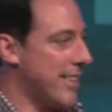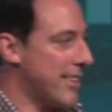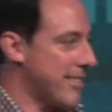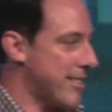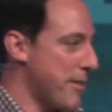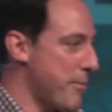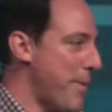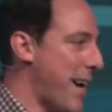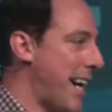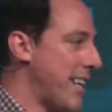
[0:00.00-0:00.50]

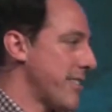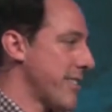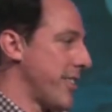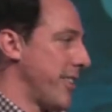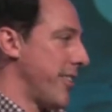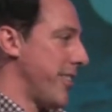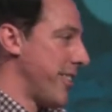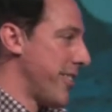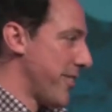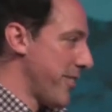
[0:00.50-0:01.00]
That's the
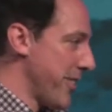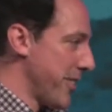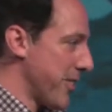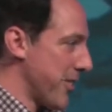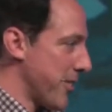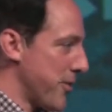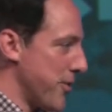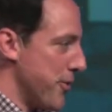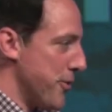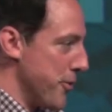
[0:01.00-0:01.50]
masculine
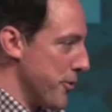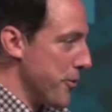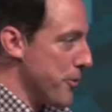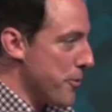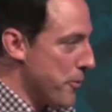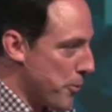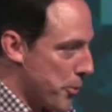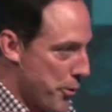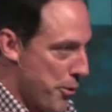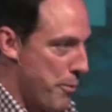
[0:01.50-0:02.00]
thing to
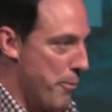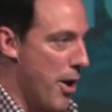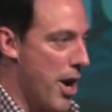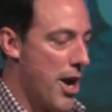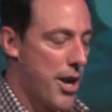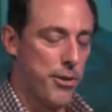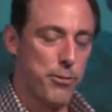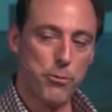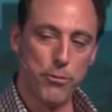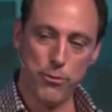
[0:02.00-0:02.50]
do. We're the
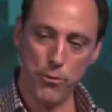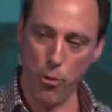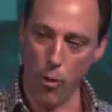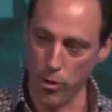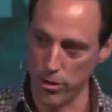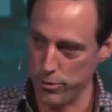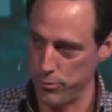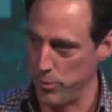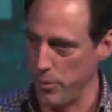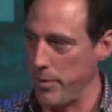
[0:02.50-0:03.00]
men, of
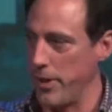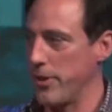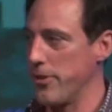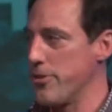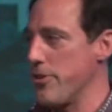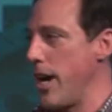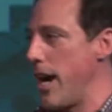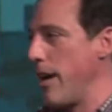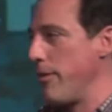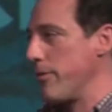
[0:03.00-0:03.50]
course, we're
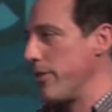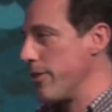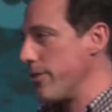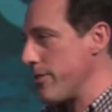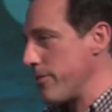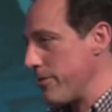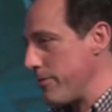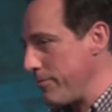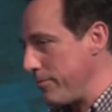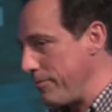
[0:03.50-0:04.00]
better
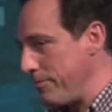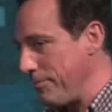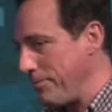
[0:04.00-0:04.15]
drivers.